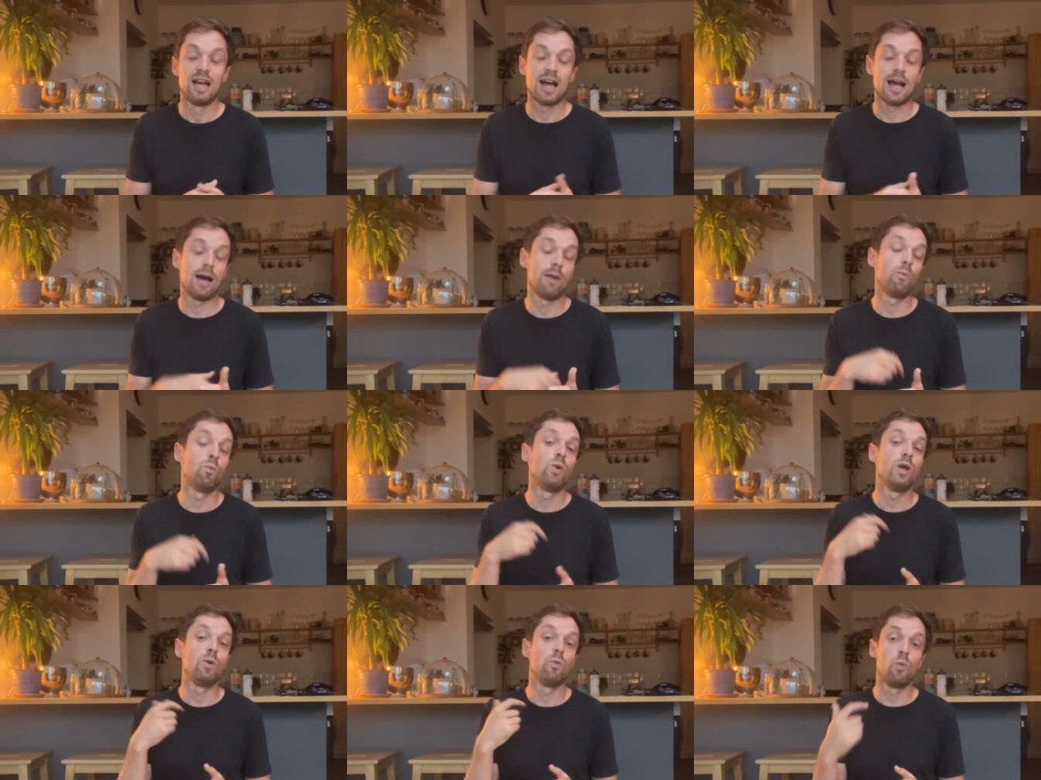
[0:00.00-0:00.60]

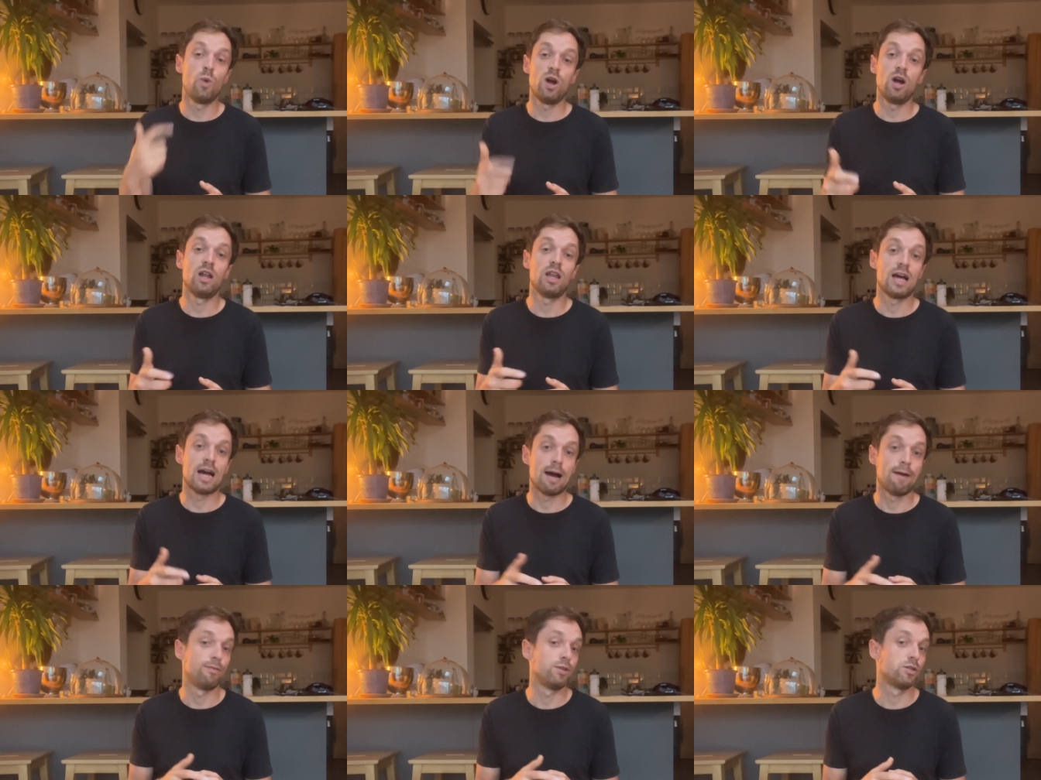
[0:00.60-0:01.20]
And we will
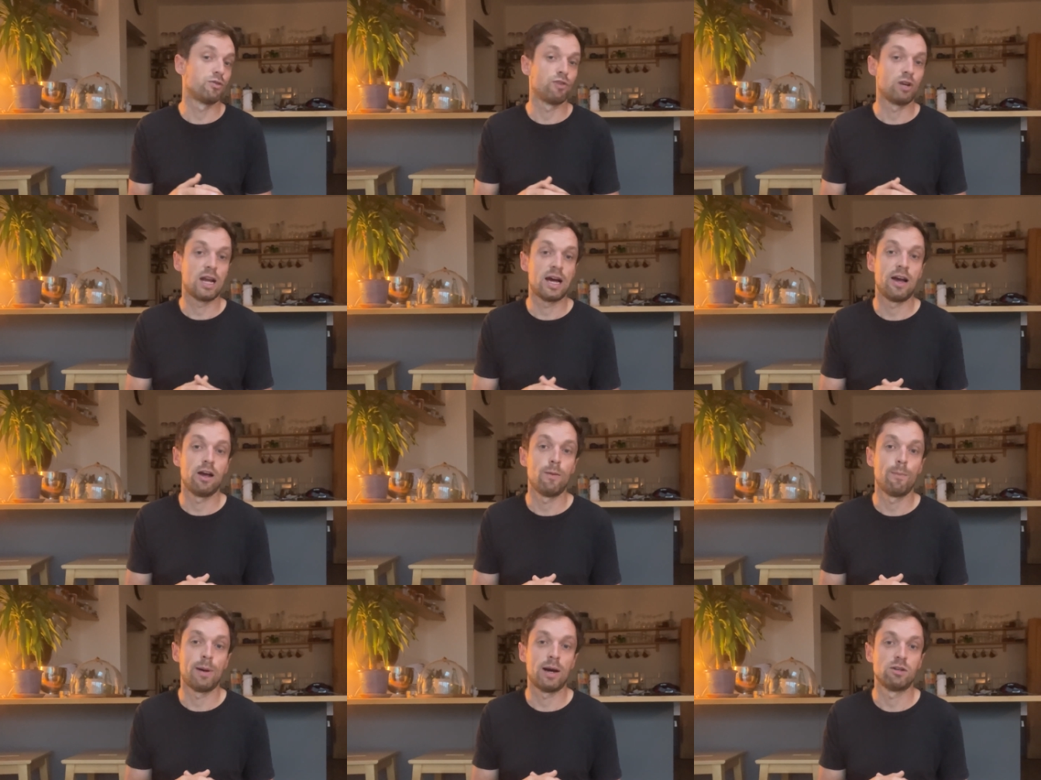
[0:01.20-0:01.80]
have to
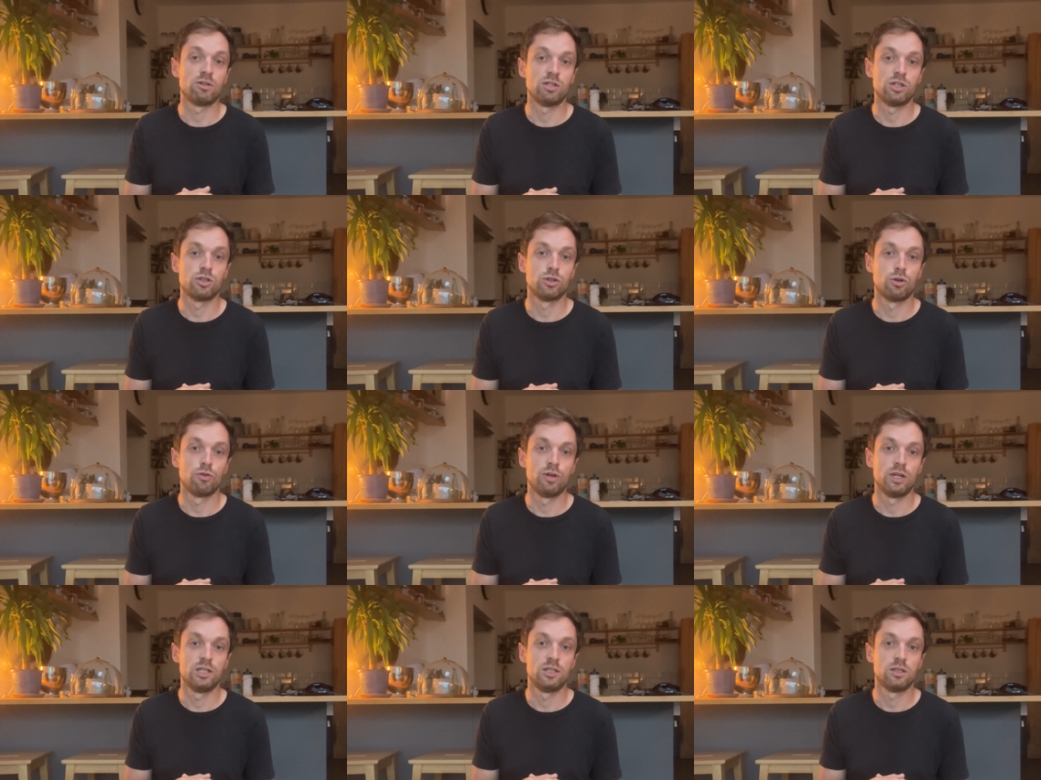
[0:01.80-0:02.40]
rely on battery
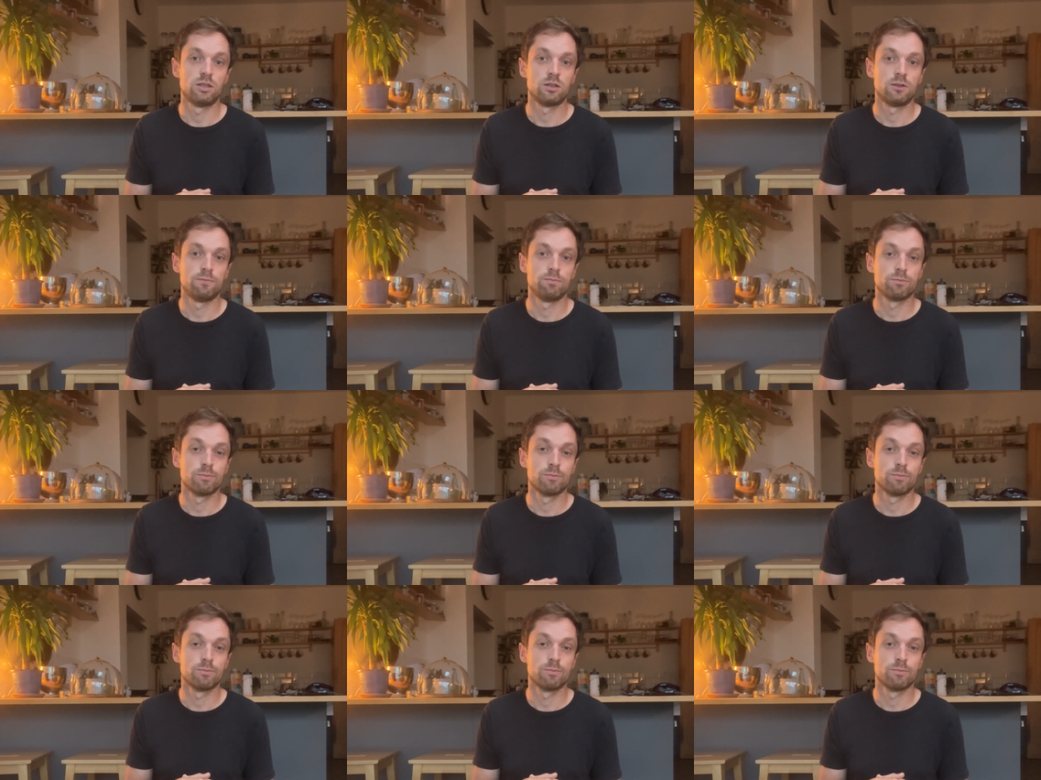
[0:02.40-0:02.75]
storage.